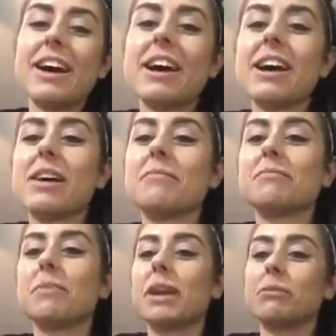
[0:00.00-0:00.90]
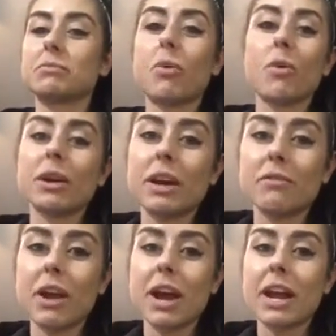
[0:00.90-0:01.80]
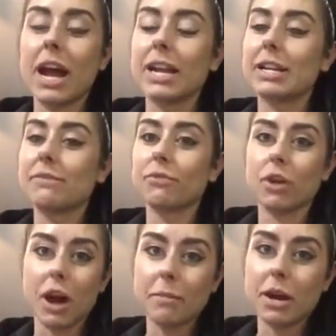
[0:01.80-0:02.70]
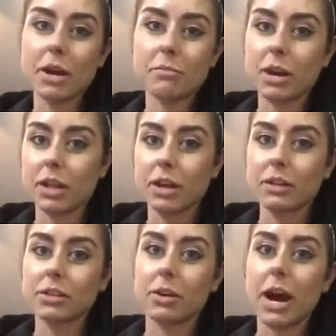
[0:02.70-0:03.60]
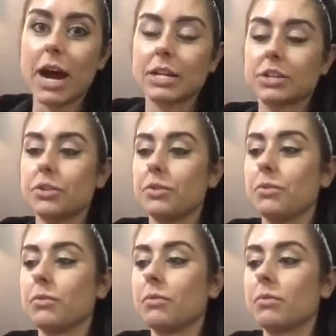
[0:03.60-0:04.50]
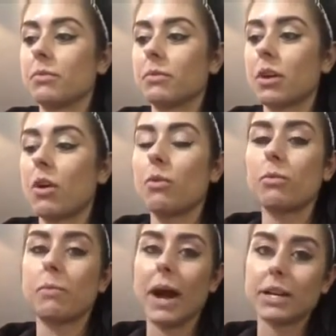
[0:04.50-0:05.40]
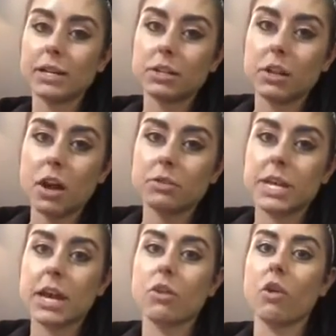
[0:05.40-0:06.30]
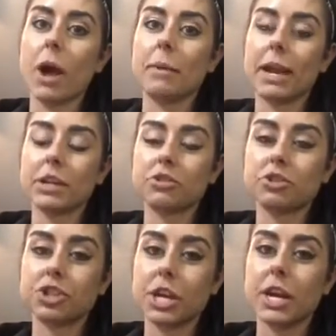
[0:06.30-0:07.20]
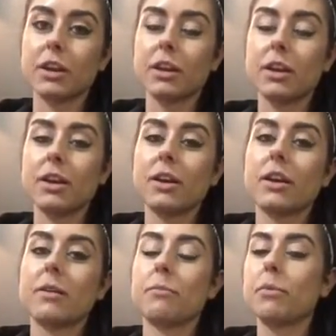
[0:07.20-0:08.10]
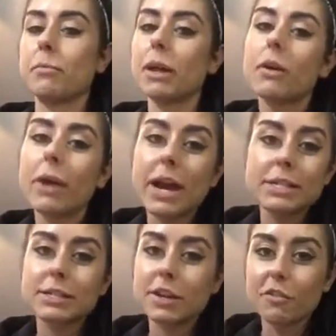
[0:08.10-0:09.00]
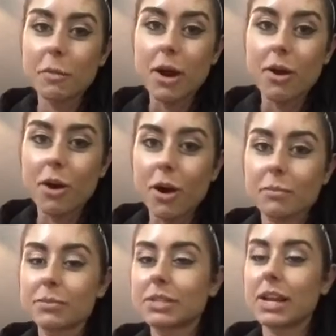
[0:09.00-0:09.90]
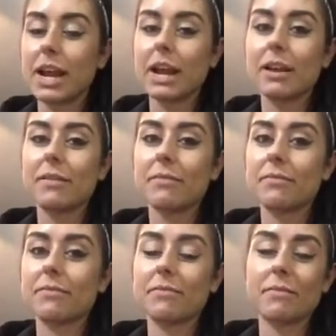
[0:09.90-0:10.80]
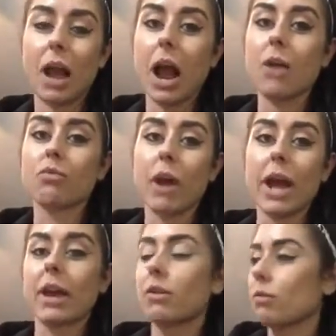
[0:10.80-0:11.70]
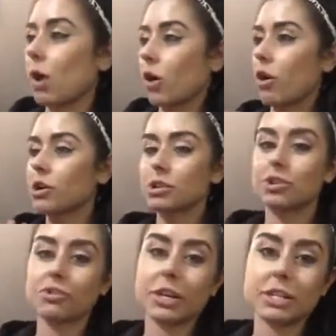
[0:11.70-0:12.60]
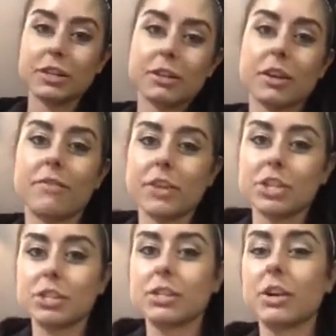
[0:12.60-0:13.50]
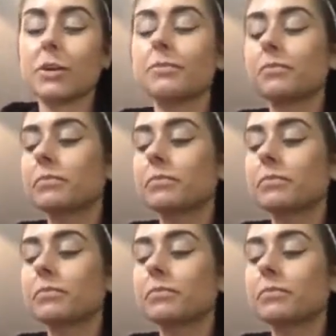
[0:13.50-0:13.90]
But it was pouring down rain. I forgot my umbrella, so I had to go back into the hotel, grab an extra sheet, put pillowcases over my arms, and I ran across the street to the convention center.